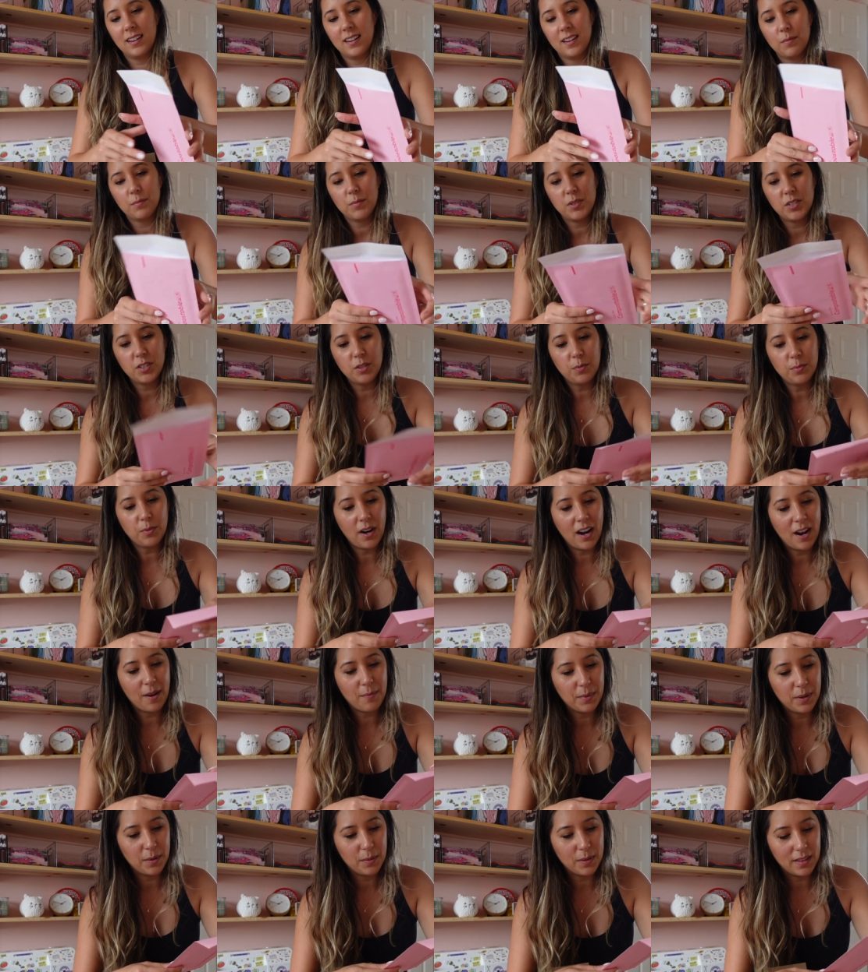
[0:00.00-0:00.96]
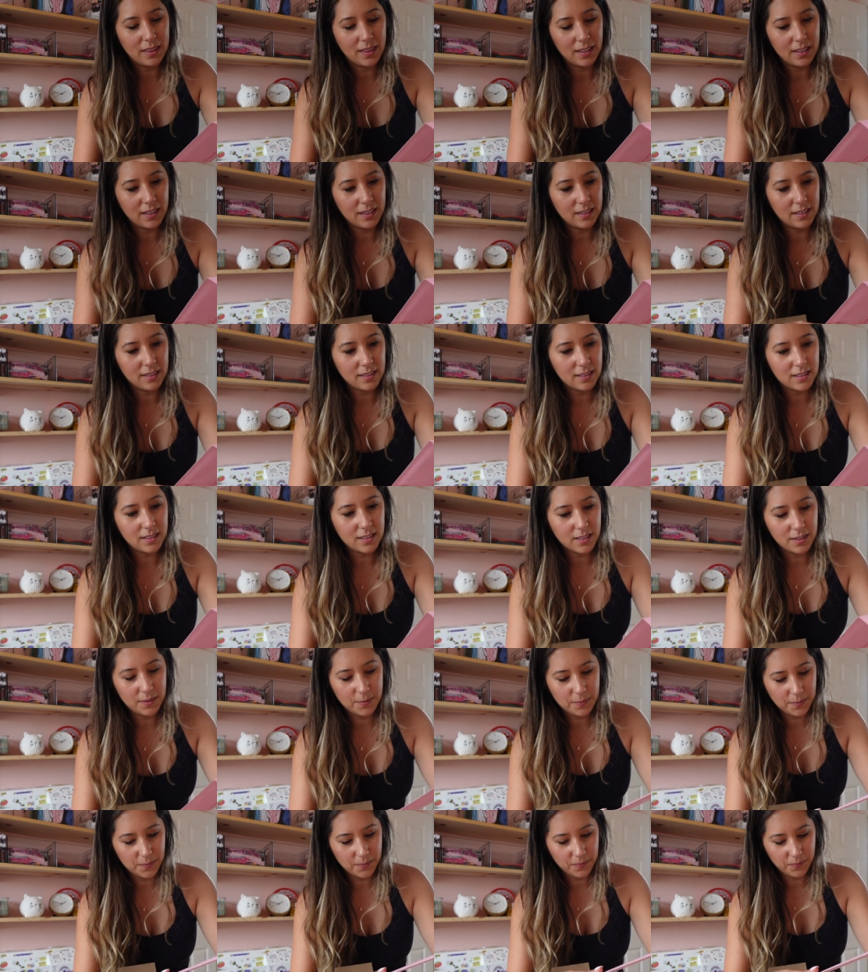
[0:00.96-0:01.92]
I'm super happy with
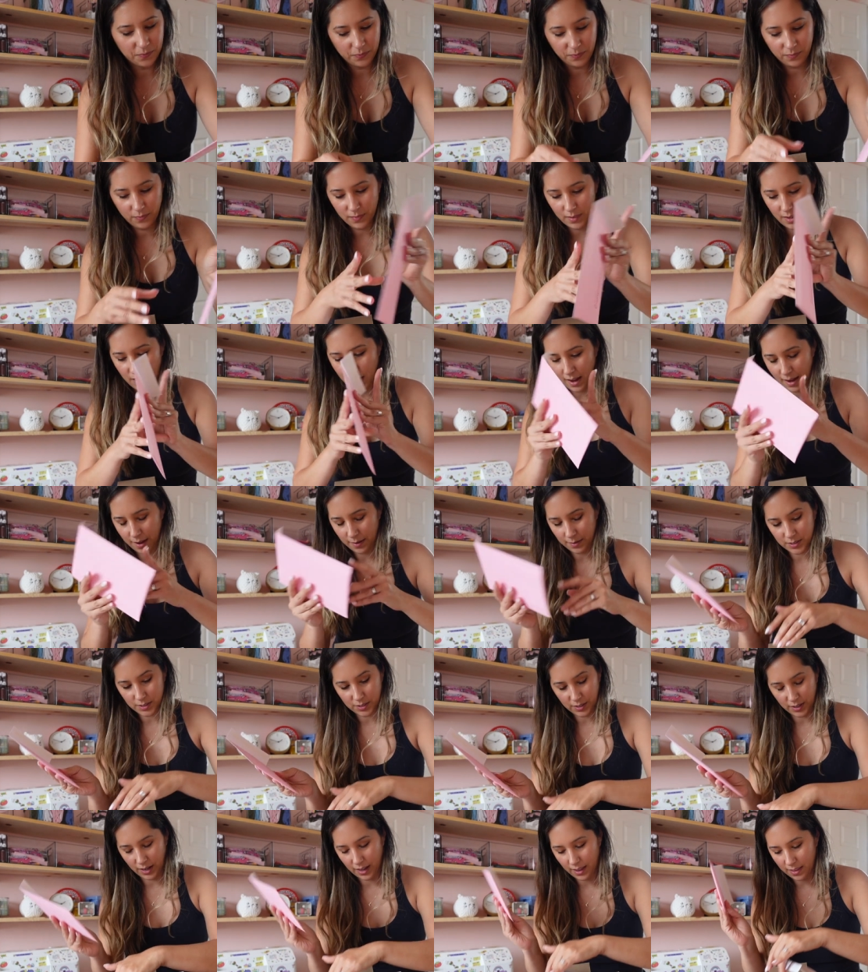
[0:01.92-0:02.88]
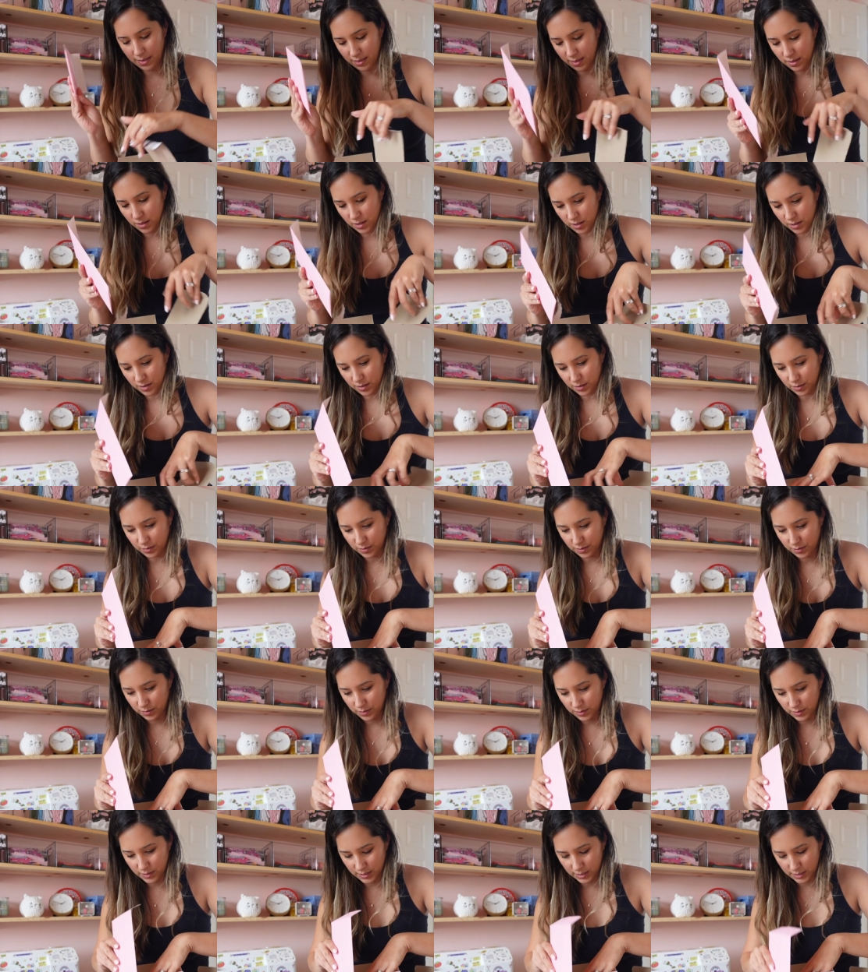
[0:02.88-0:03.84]
these. Okay, so I got
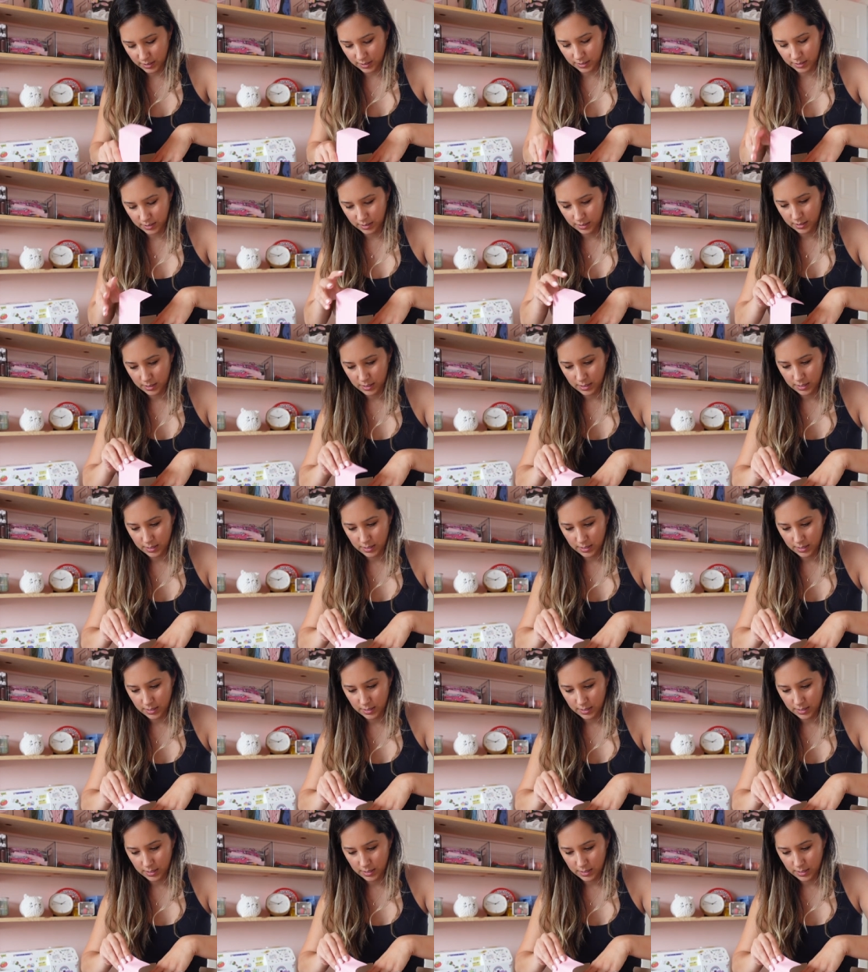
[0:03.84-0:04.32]
those